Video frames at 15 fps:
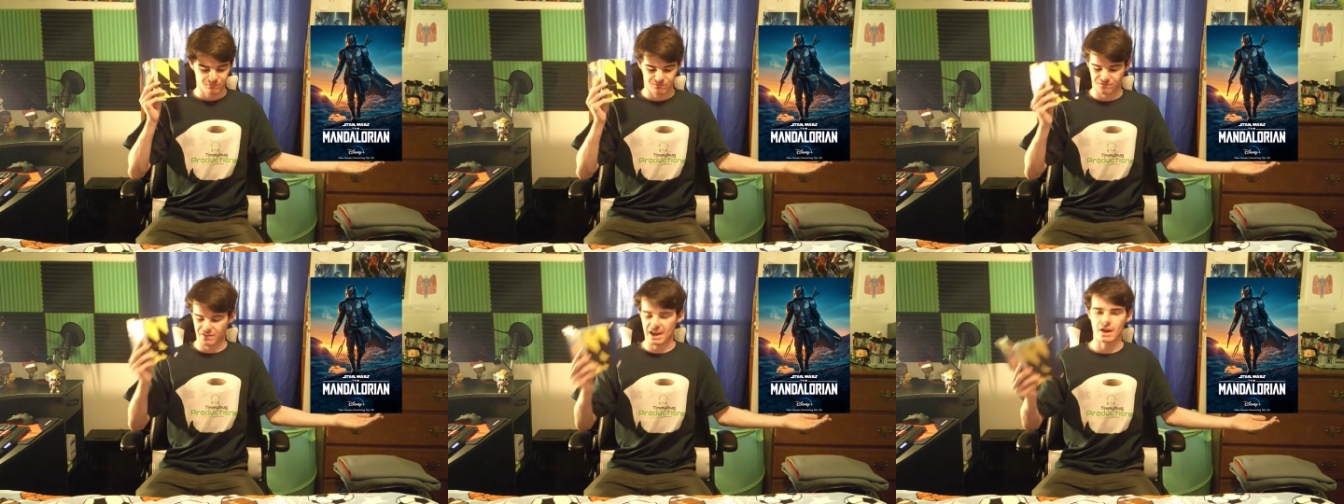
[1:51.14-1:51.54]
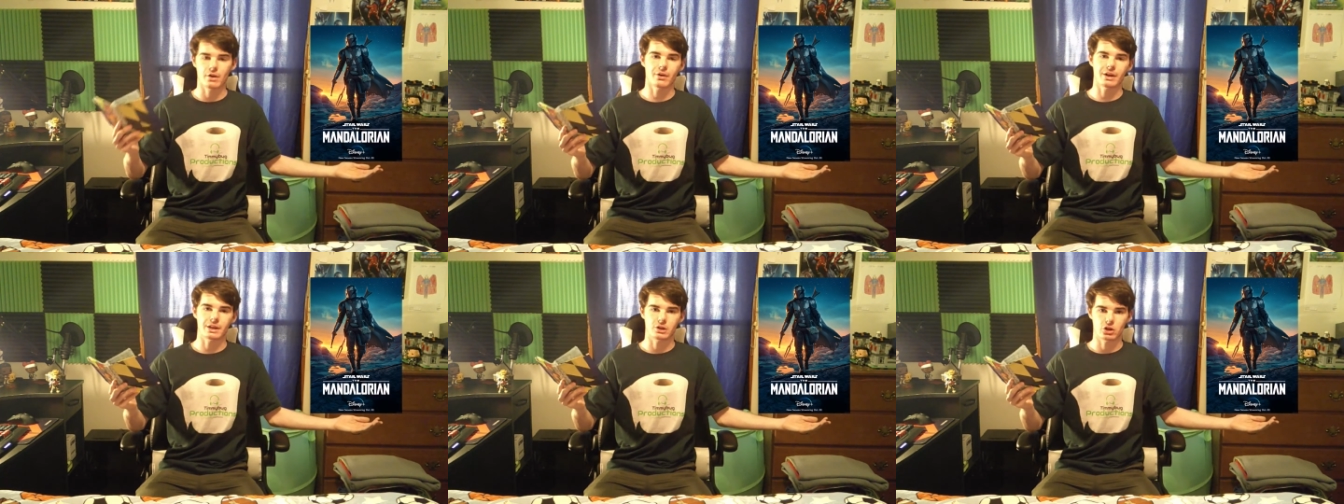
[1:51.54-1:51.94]

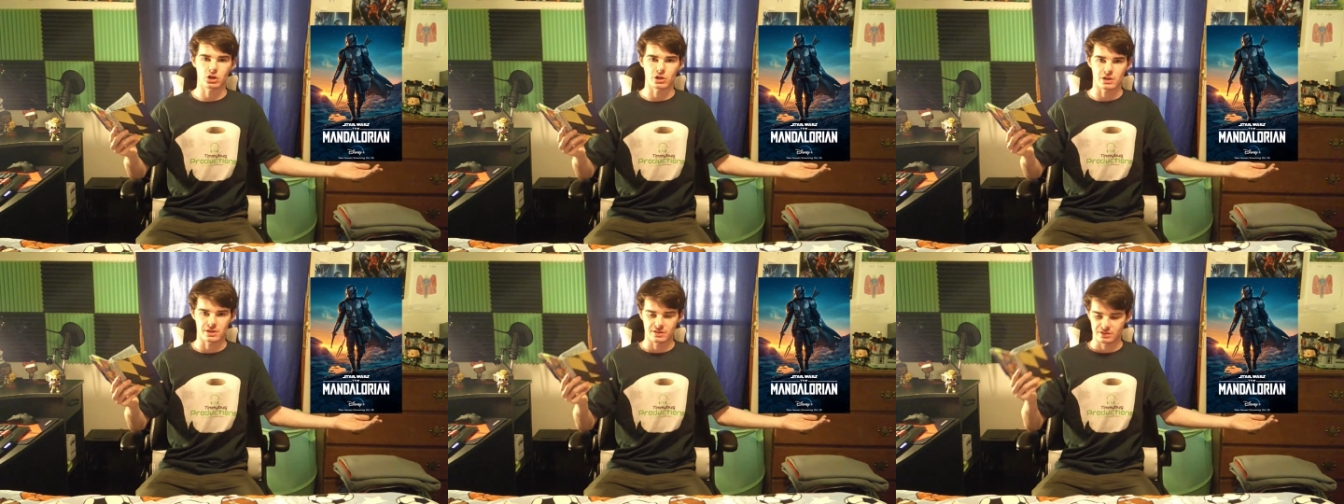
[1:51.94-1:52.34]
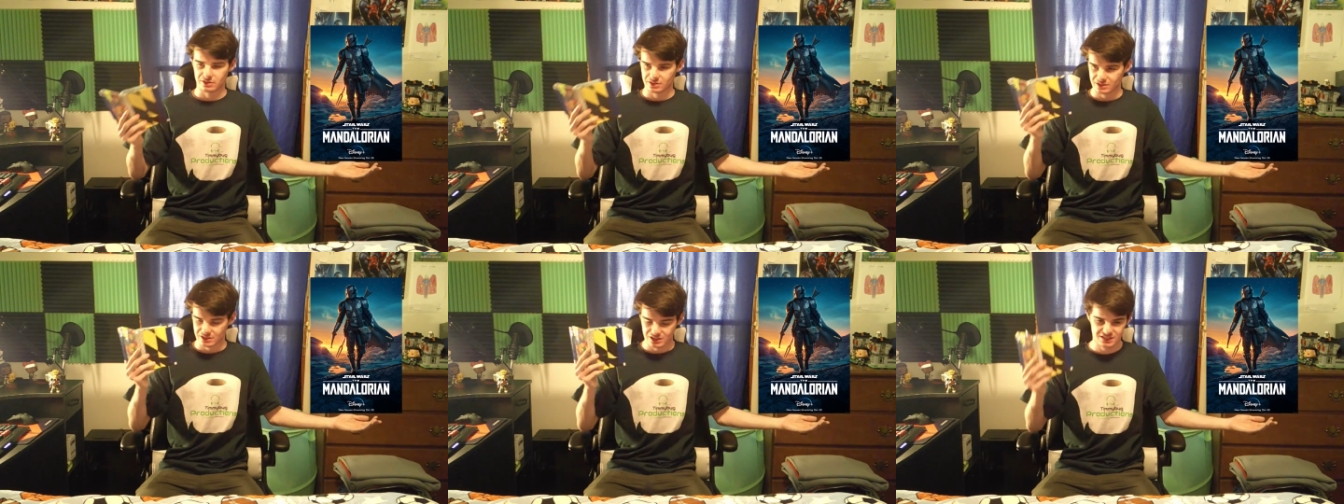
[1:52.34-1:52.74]
Very good.
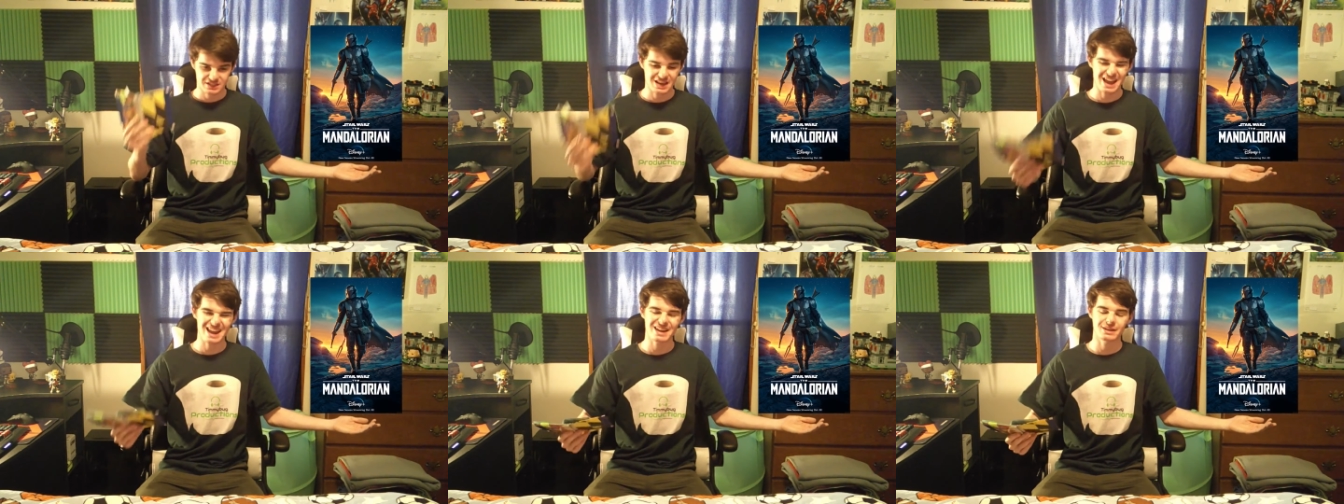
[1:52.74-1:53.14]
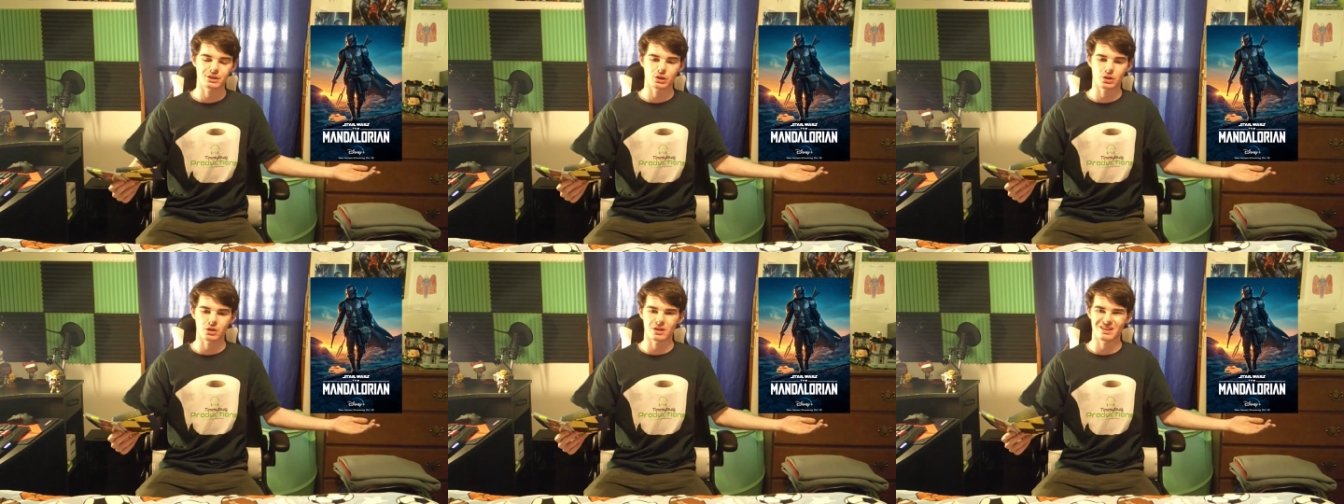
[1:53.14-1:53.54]
Stayed
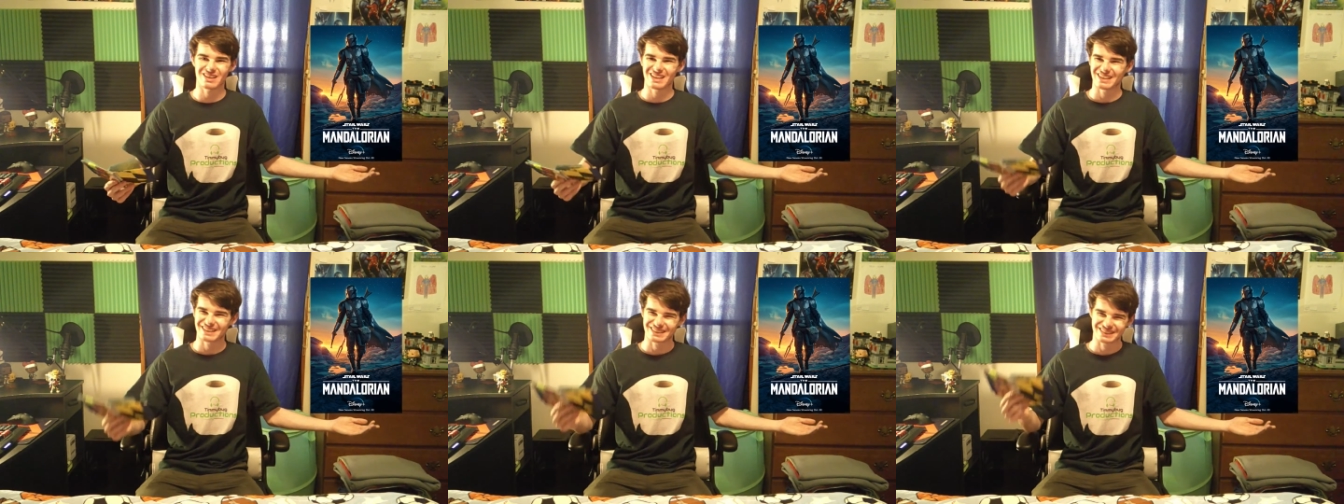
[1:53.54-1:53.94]
good.